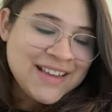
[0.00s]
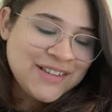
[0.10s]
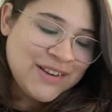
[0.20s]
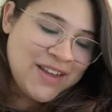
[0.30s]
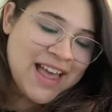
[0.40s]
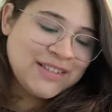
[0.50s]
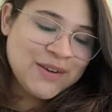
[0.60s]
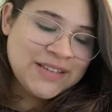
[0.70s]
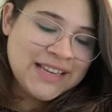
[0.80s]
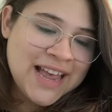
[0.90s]
So yeah, so
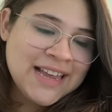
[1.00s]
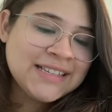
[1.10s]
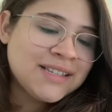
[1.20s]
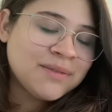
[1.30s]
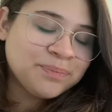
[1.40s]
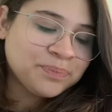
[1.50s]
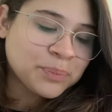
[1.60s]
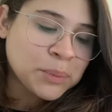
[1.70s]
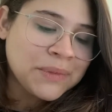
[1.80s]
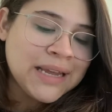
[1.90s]
it says
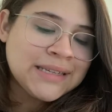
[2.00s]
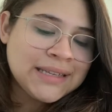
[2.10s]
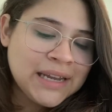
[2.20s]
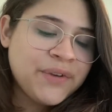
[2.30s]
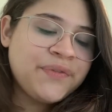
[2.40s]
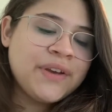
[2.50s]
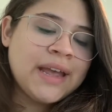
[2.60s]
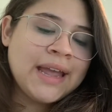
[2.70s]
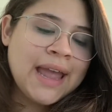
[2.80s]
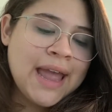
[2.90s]

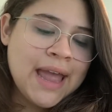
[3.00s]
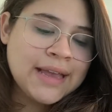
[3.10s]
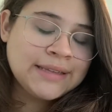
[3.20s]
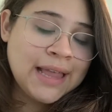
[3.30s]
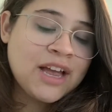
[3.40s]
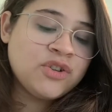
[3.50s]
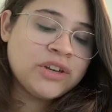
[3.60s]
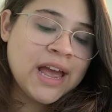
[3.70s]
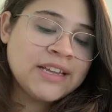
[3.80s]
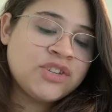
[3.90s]

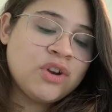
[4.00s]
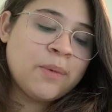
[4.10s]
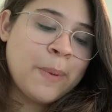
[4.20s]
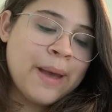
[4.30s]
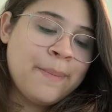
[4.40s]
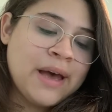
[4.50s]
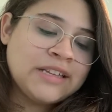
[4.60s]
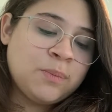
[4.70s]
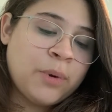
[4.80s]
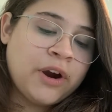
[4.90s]
sleeve/gastric
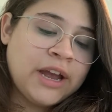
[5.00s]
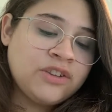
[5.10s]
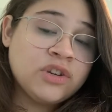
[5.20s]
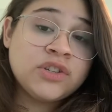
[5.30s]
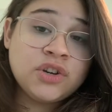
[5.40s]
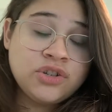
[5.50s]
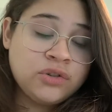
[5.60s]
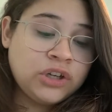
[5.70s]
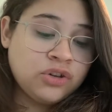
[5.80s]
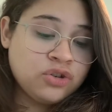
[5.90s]
bypass bariatric
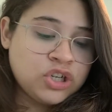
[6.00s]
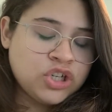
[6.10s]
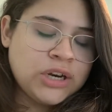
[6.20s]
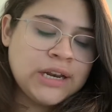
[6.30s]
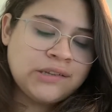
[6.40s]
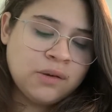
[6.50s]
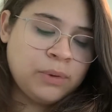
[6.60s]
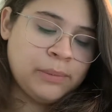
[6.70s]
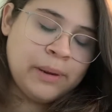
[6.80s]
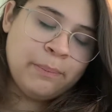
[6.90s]
surgery nutrition and
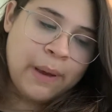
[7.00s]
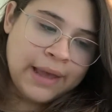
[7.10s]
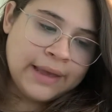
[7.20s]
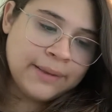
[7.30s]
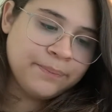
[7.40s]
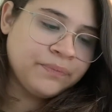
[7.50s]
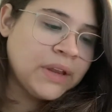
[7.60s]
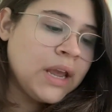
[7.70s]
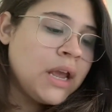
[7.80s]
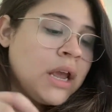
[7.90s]
supplement packet.
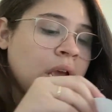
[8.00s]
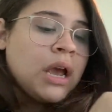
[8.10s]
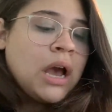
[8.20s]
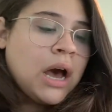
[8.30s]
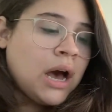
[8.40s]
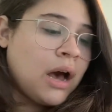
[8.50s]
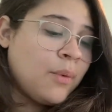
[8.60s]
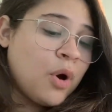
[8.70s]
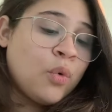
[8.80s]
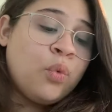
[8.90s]

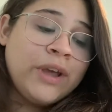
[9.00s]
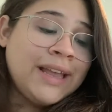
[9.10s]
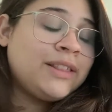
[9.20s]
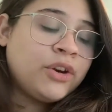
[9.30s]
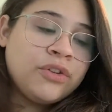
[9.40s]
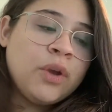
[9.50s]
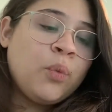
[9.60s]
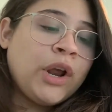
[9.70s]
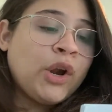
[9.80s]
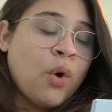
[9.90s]
We literally
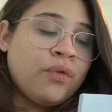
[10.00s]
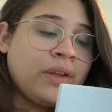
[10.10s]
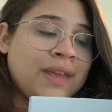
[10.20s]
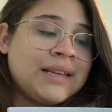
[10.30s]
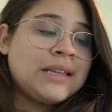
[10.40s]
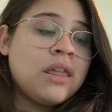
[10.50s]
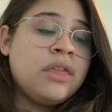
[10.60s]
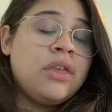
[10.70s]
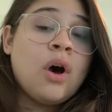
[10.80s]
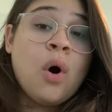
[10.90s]
went over this
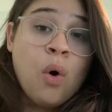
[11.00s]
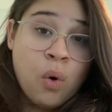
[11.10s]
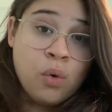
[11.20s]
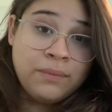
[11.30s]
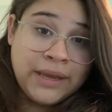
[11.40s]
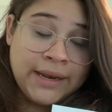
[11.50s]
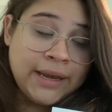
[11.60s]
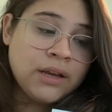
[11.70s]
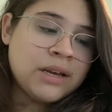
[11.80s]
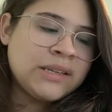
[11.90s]
the whole
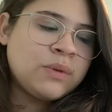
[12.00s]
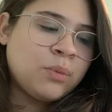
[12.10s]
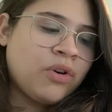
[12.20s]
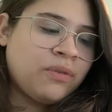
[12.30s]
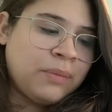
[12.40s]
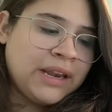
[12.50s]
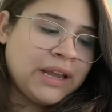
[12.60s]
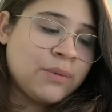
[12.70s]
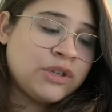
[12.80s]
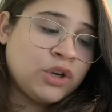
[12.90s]
meeting, because it was more of a
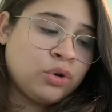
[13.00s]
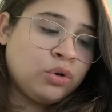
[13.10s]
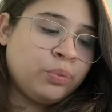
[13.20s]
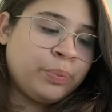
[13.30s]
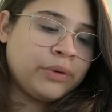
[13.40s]
meeting. It was a group